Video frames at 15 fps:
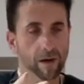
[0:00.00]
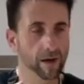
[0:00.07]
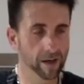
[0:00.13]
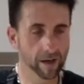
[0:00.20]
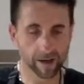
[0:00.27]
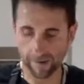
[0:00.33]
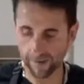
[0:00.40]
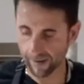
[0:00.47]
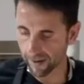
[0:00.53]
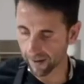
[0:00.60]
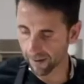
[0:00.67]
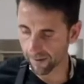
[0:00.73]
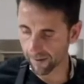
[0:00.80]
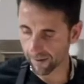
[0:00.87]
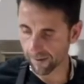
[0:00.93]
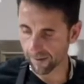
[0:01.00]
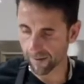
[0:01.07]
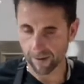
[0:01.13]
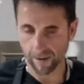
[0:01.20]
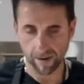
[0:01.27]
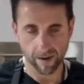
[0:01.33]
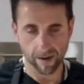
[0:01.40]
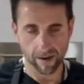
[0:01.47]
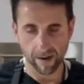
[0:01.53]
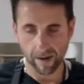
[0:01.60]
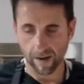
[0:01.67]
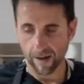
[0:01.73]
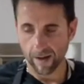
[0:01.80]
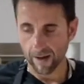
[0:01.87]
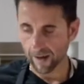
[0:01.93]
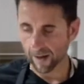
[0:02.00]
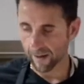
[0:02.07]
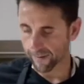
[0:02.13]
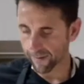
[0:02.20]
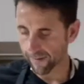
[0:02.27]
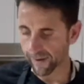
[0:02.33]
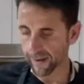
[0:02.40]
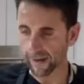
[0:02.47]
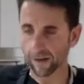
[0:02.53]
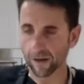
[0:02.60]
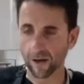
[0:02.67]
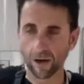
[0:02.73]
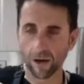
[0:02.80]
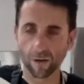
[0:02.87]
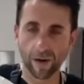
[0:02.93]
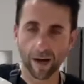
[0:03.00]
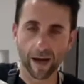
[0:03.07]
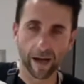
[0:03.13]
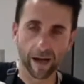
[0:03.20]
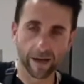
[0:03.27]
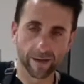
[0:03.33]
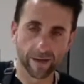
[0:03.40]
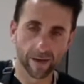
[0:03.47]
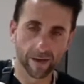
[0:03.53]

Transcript: in there. And then I'll add